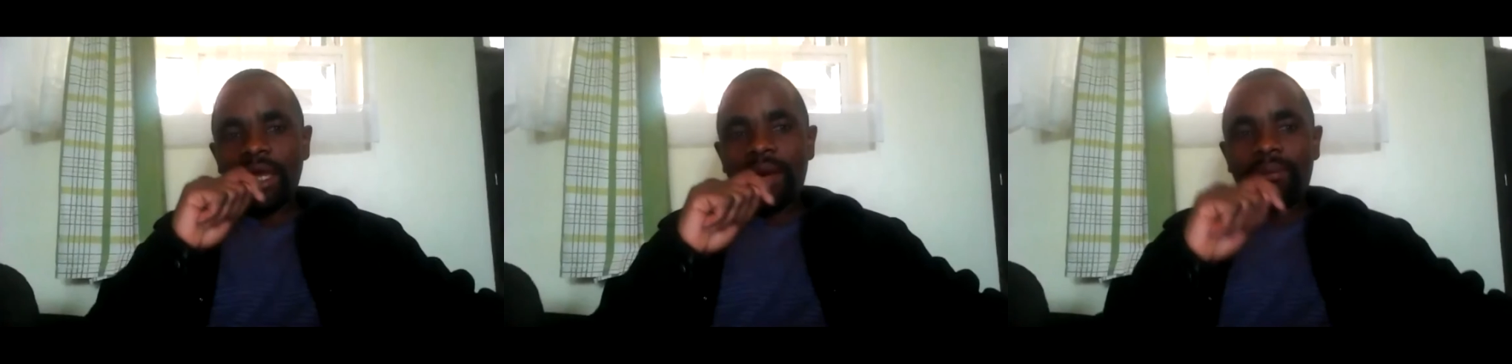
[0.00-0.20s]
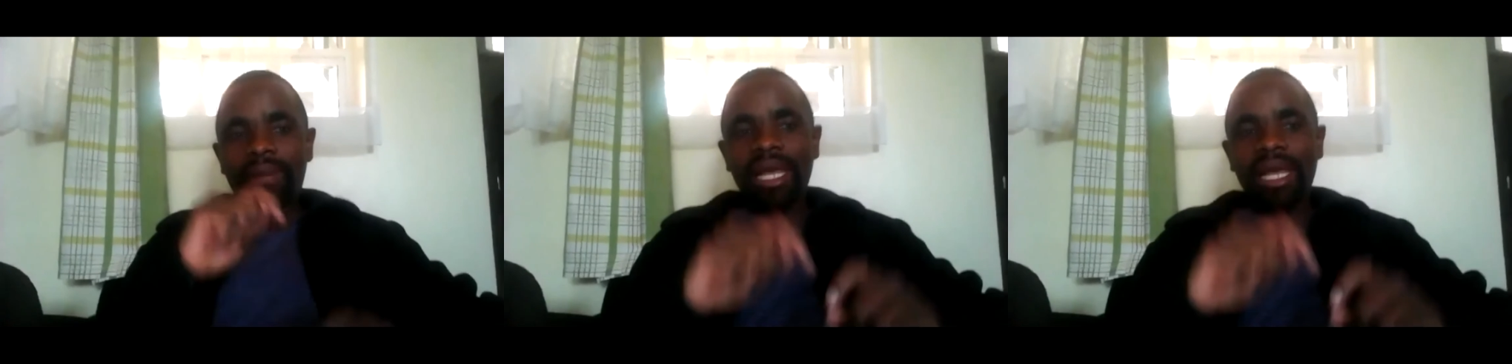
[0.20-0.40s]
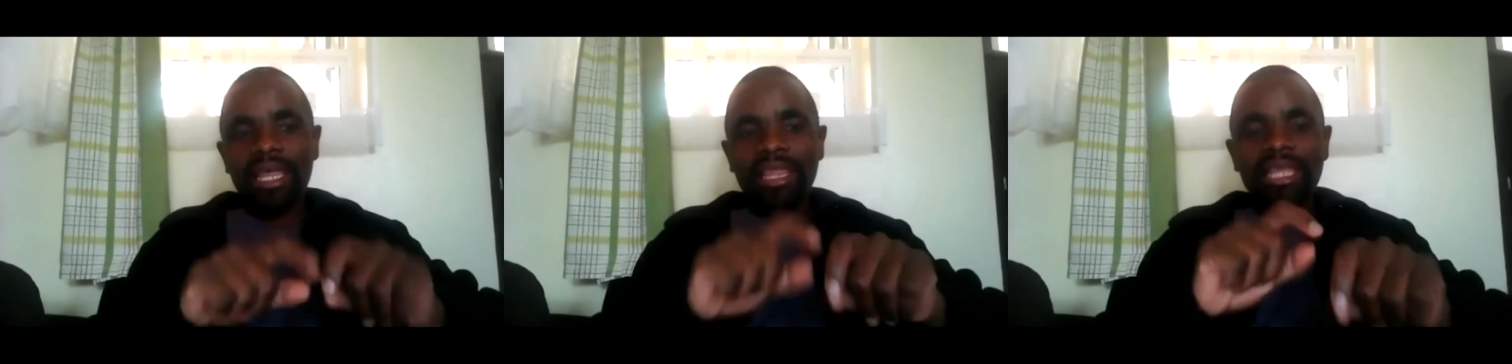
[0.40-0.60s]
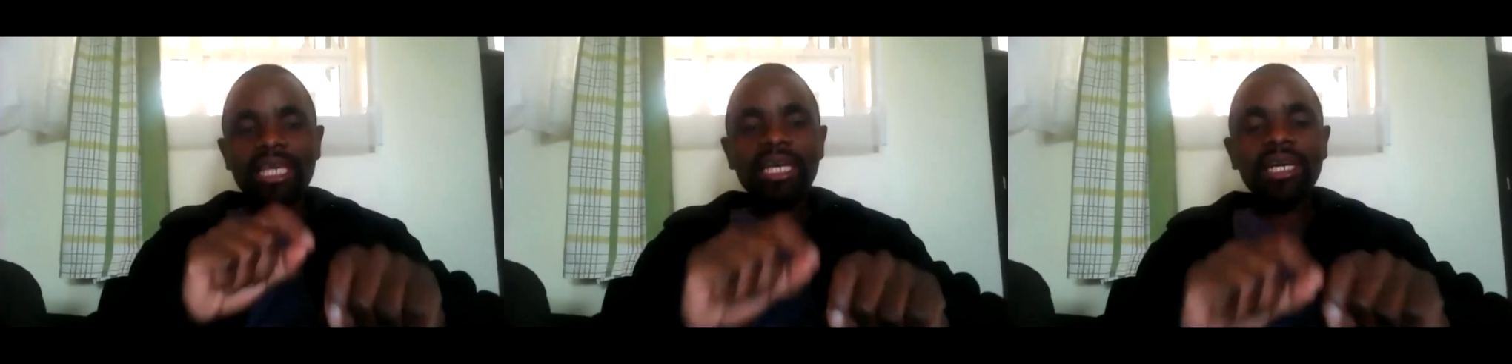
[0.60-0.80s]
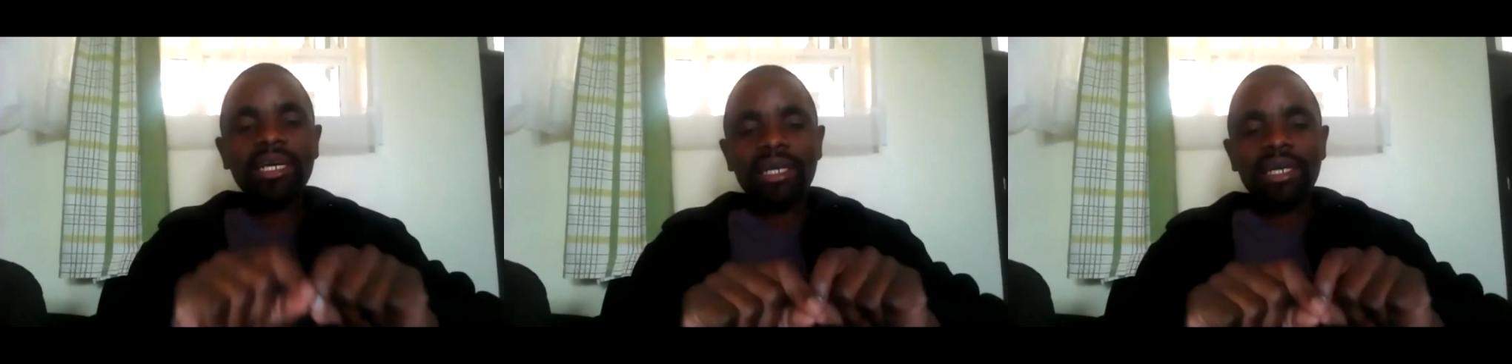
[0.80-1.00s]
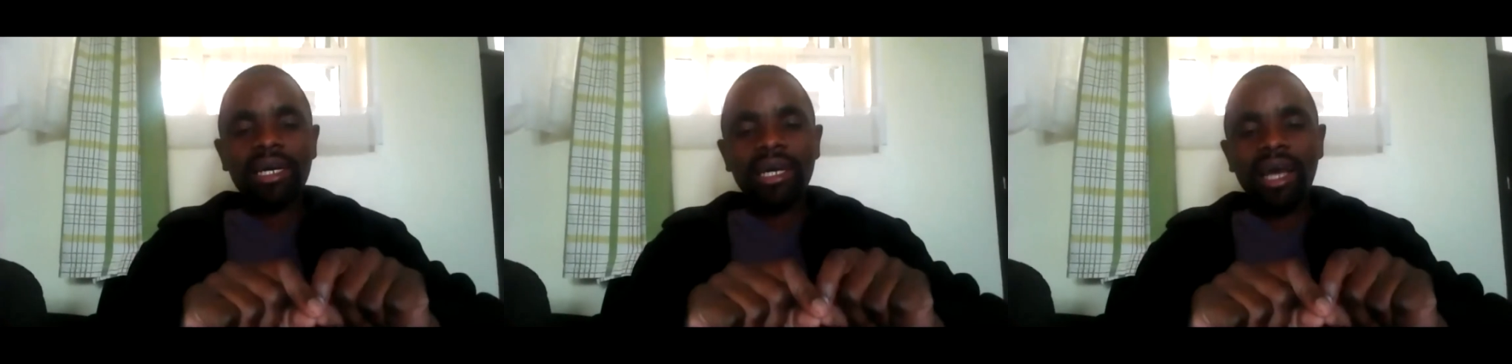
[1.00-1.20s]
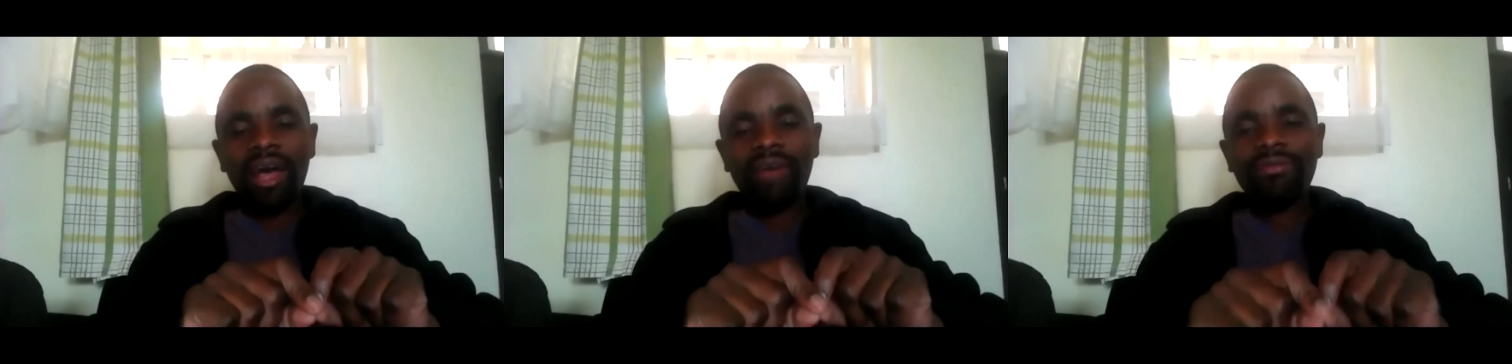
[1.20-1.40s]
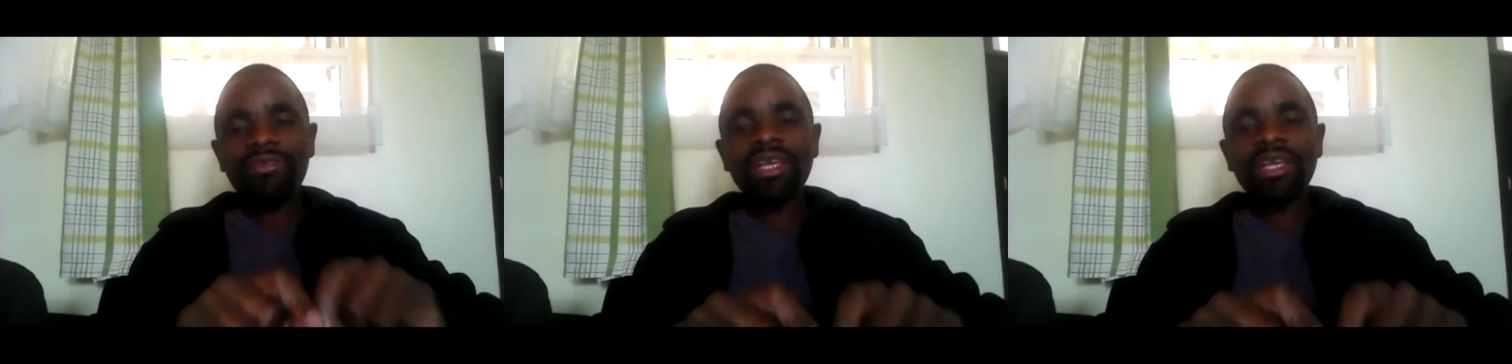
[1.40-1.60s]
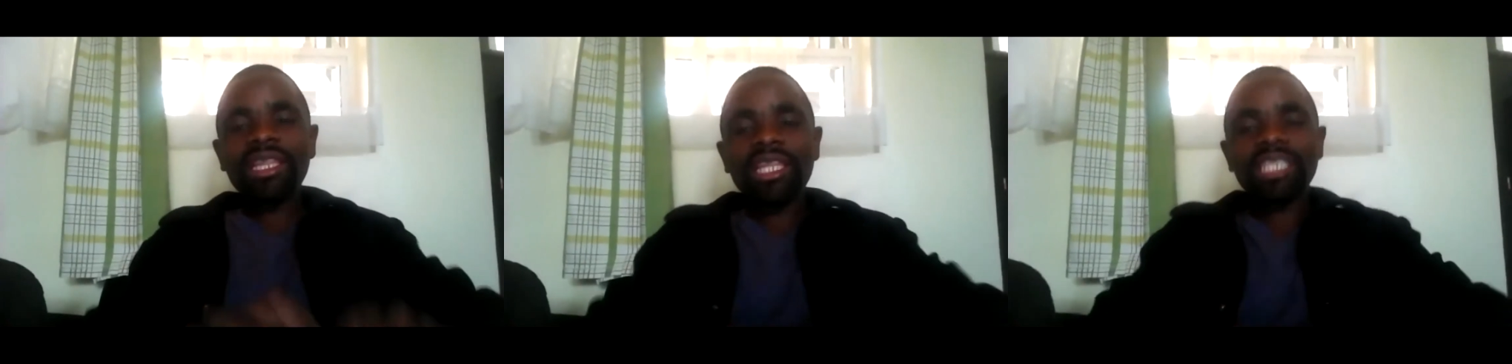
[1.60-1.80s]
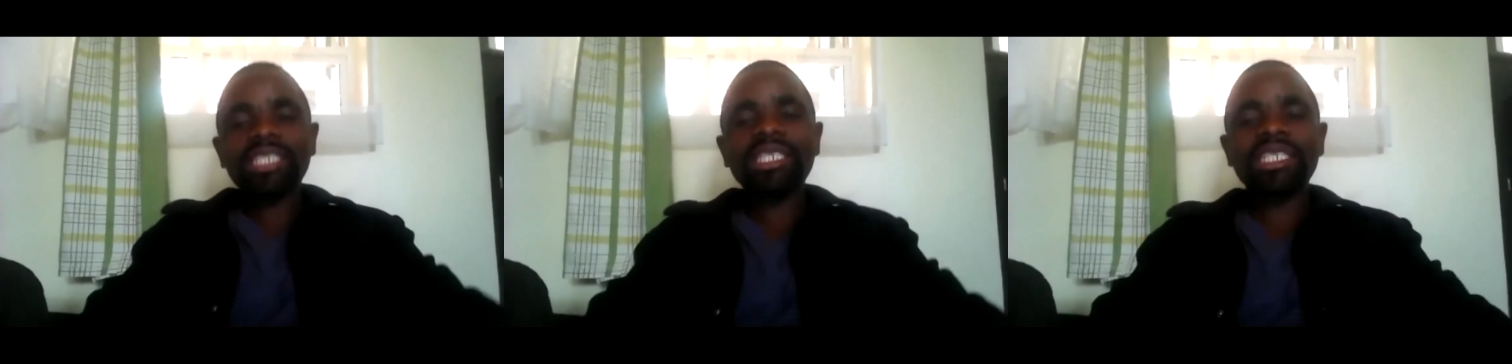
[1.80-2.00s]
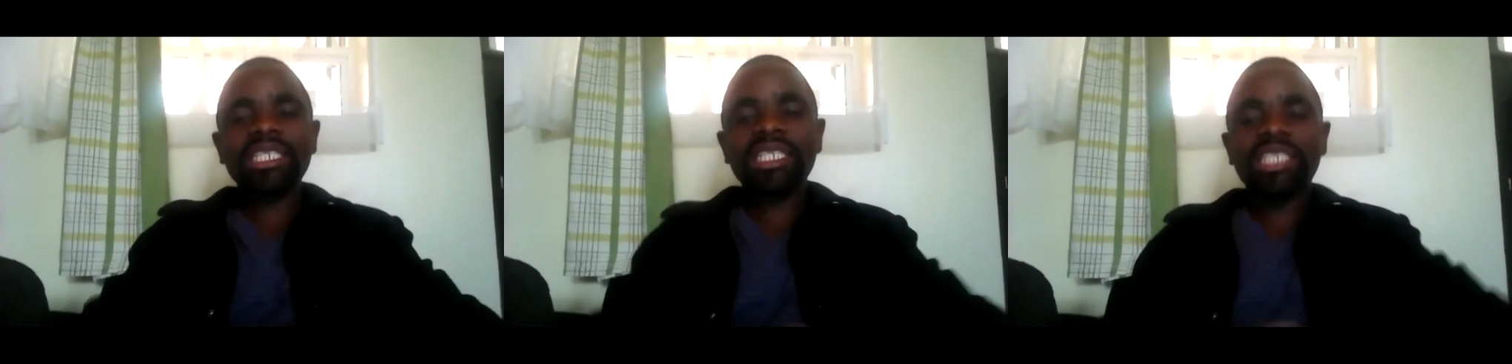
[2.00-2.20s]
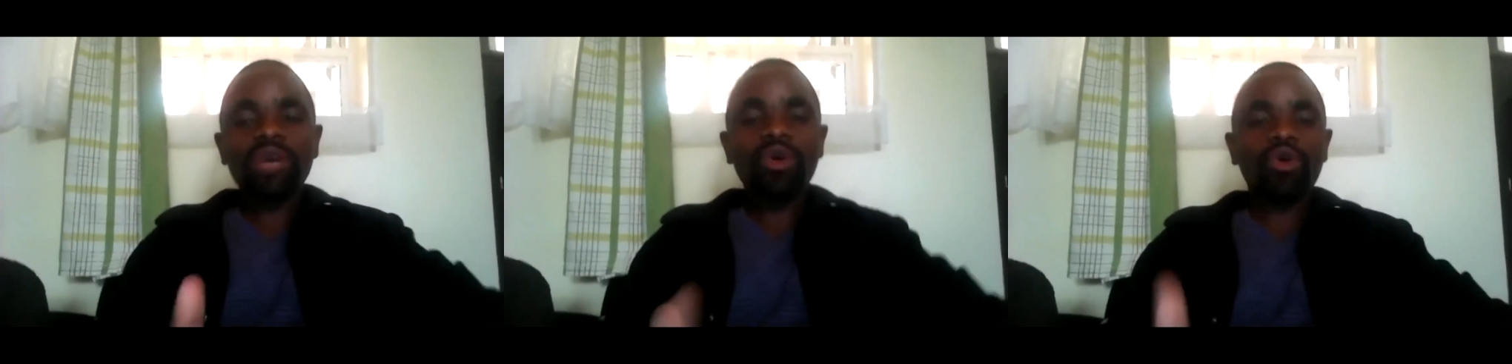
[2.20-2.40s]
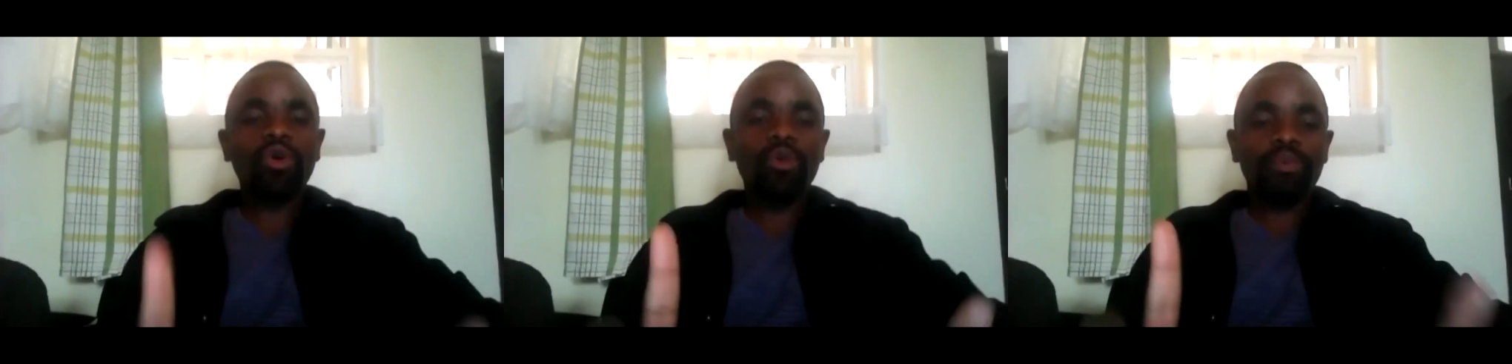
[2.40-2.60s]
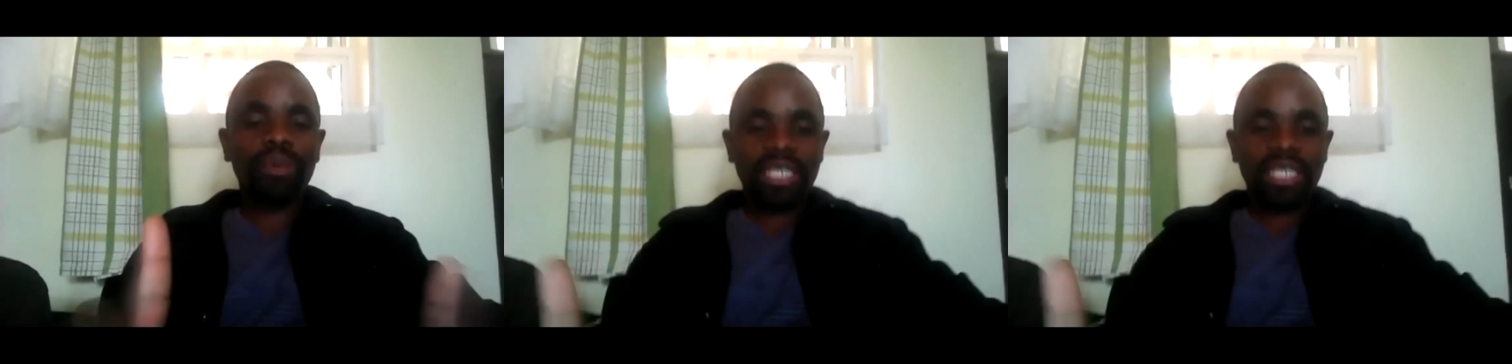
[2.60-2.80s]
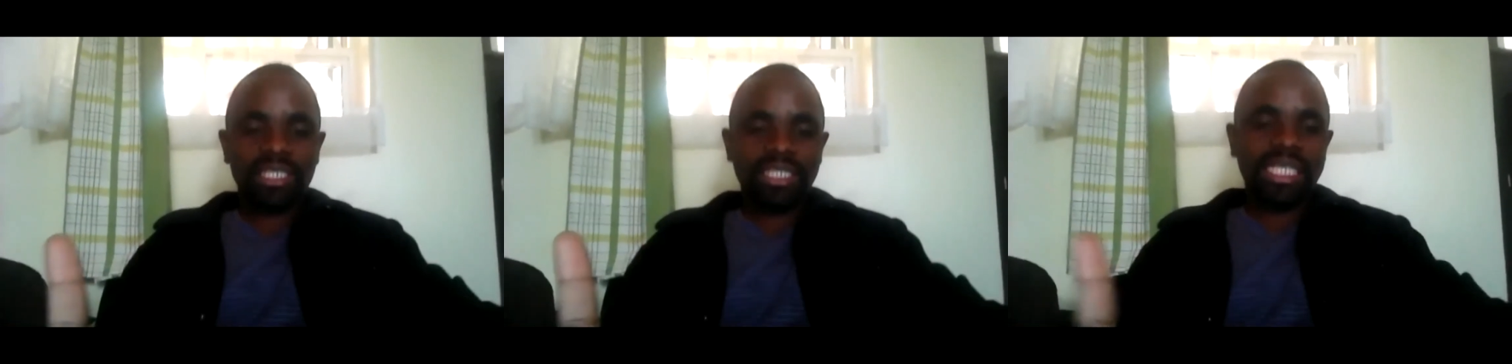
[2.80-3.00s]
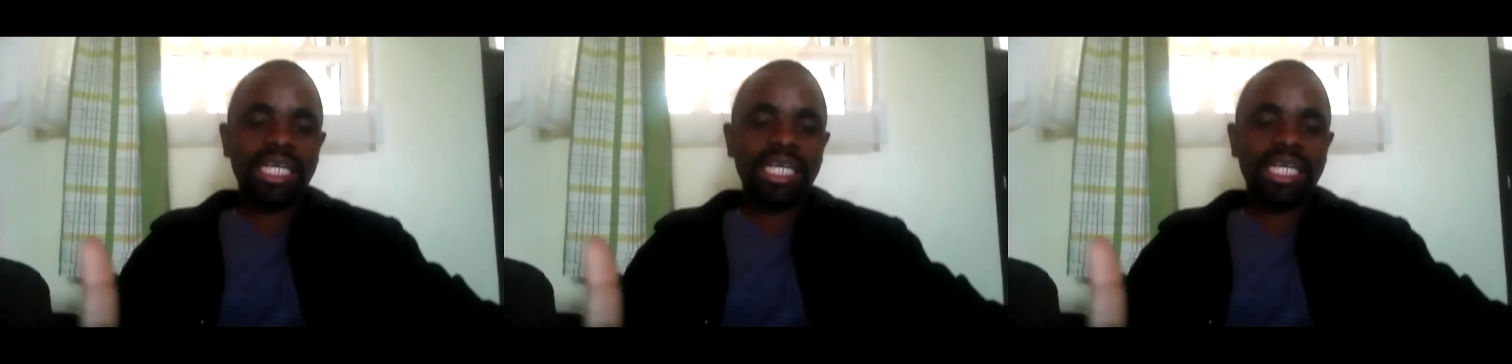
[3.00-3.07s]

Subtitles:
But I think having this single page,